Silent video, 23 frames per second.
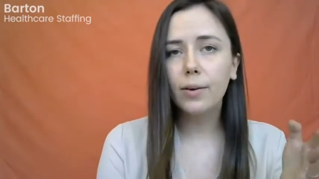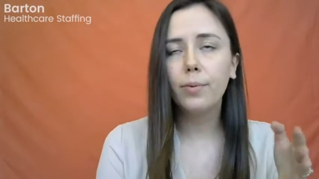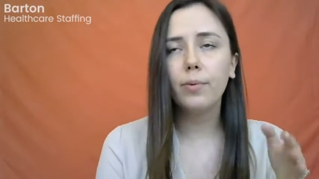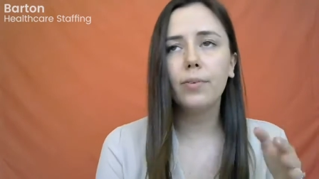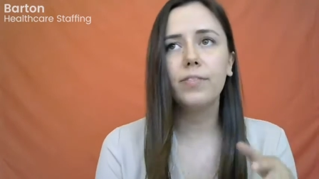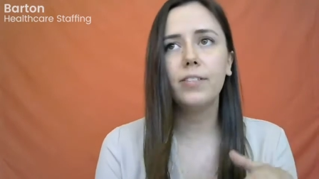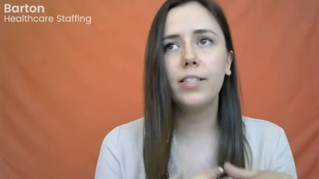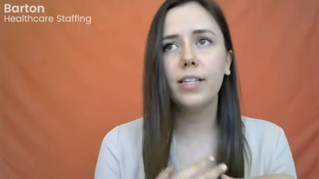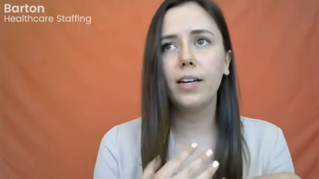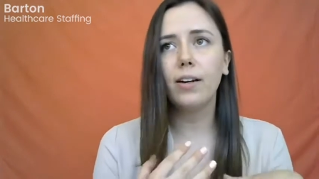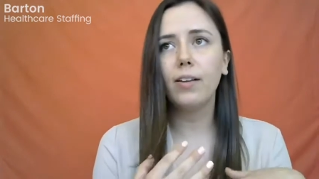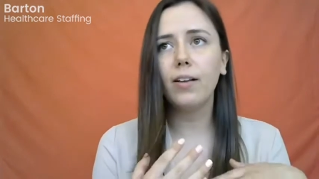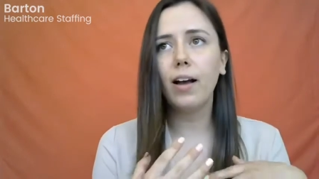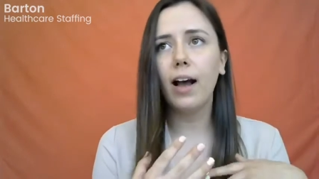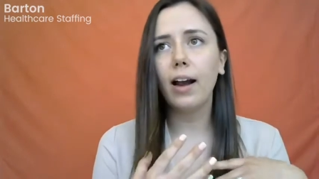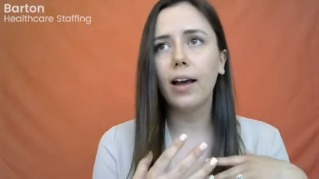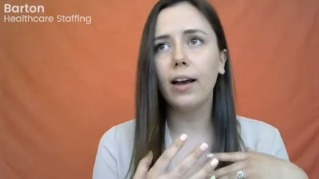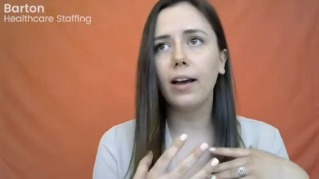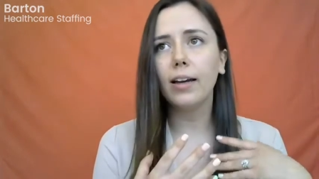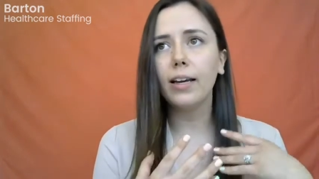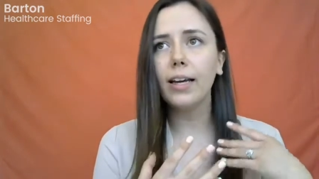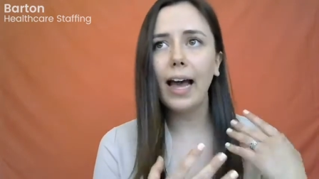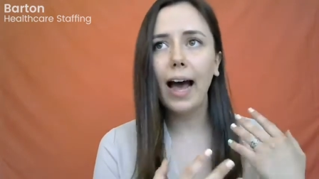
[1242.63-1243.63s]
We've seen a
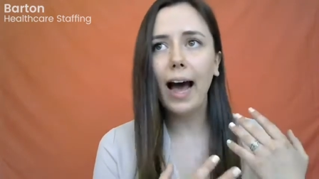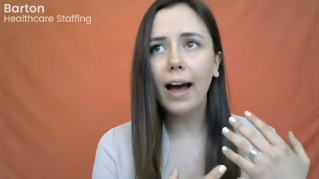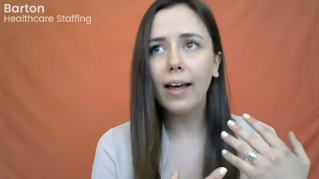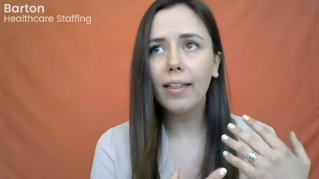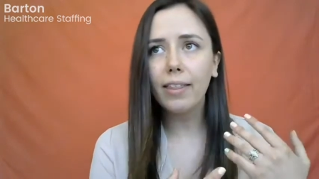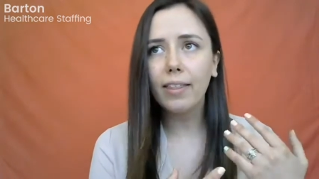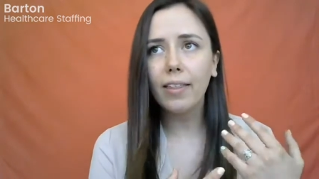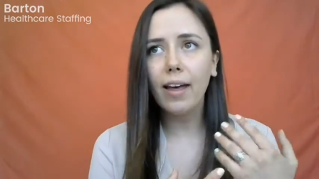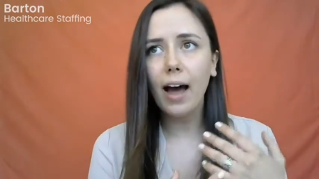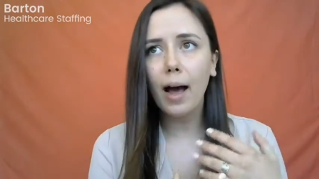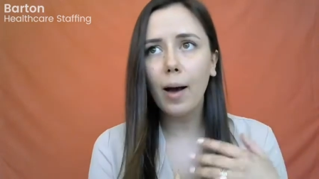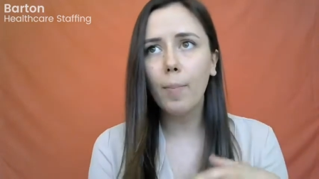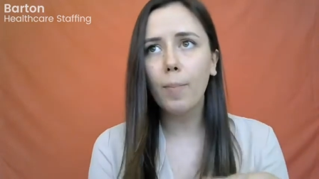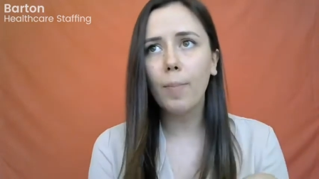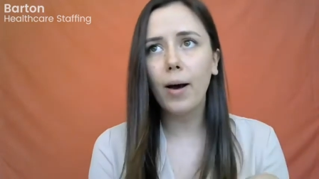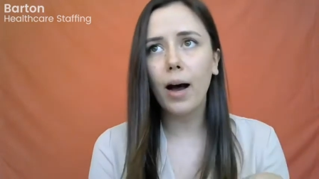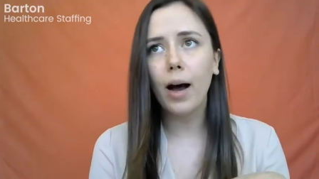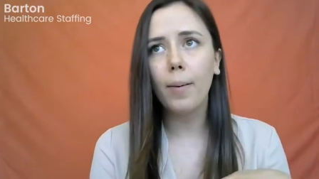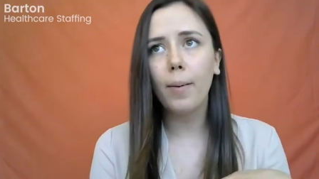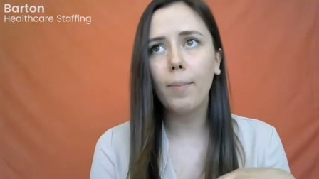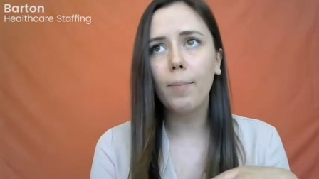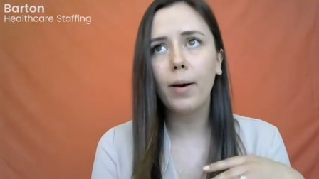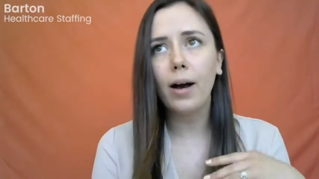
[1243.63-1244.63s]
lot of cath lab
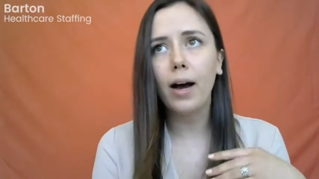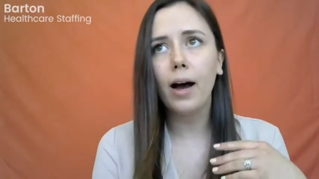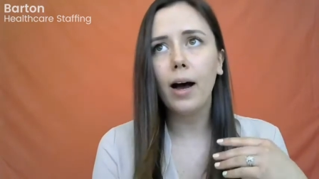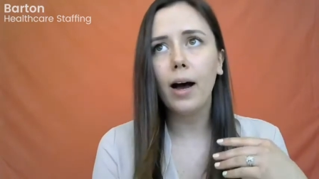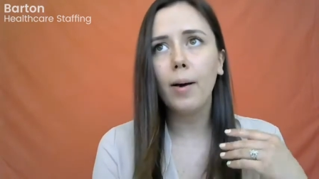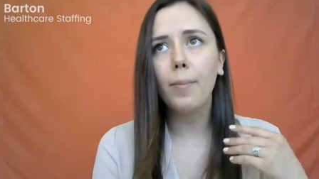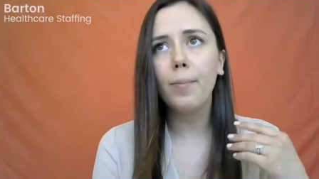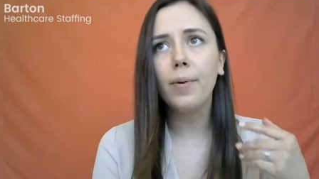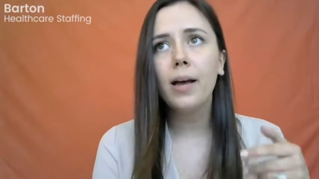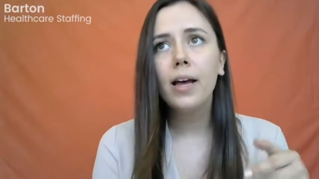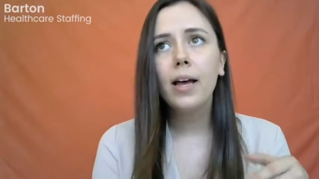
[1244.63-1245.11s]
pop up.